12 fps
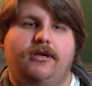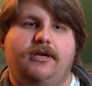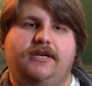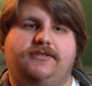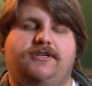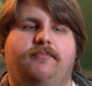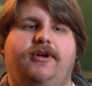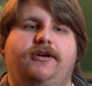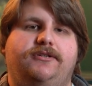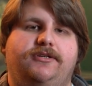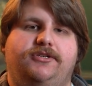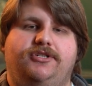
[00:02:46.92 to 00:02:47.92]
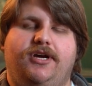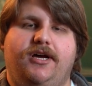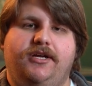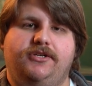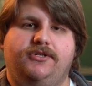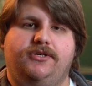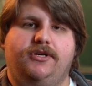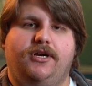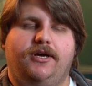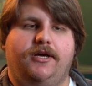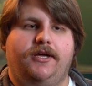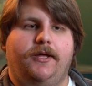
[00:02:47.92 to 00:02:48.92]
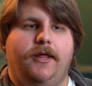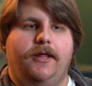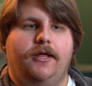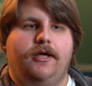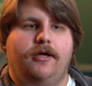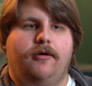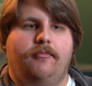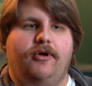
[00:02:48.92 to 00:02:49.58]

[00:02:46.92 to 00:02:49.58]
as compared to a Judge. Uh,